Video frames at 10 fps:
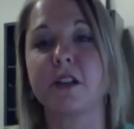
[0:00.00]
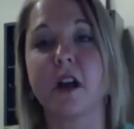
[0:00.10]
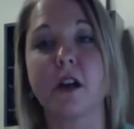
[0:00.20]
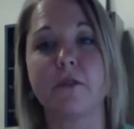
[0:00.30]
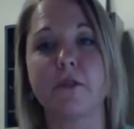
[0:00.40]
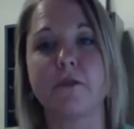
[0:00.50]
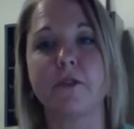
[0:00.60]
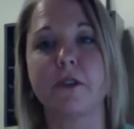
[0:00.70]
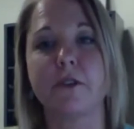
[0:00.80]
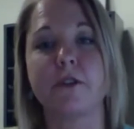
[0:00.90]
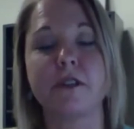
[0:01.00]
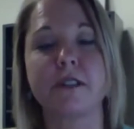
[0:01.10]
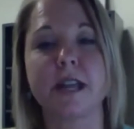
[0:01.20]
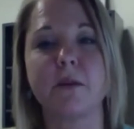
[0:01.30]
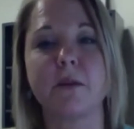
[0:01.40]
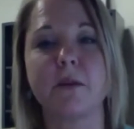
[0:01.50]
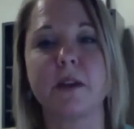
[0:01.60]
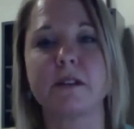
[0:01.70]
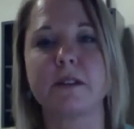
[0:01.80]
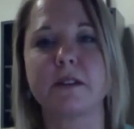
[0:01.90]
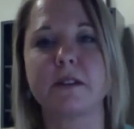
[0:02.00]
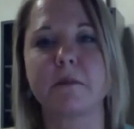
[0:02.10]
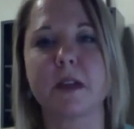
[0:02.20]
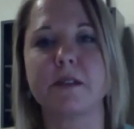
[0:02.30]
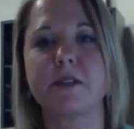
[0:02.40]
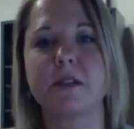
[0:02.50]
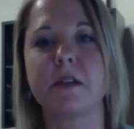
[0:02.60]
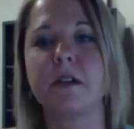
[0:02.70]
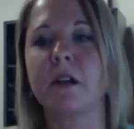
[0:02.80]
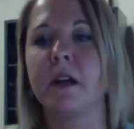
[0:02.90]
to offer it for the first 8 weeks of the semester.